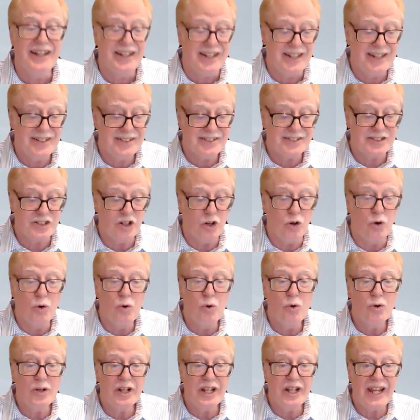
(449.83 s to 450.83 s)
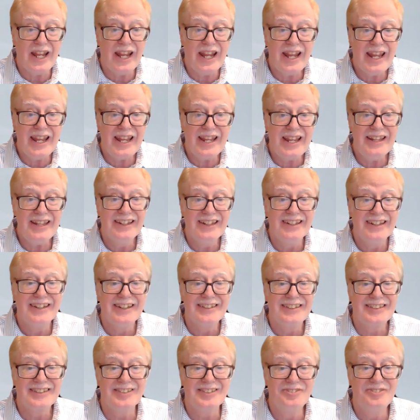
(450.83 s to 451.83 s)
it's okay
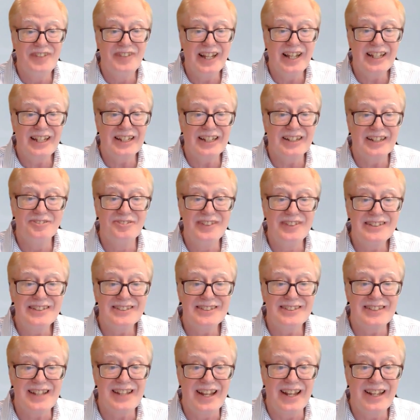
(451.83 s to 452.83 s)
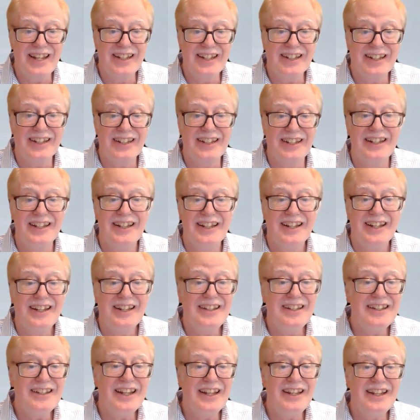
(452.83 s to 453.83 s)
to make a mistake
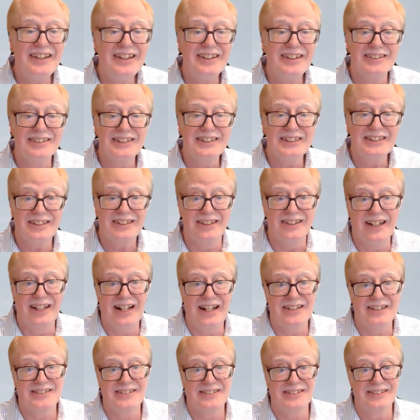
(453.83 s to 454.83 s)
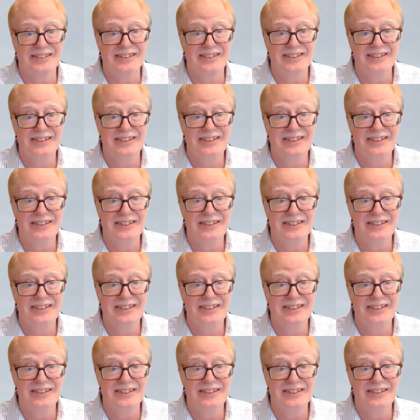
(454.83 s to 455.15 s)
in English class.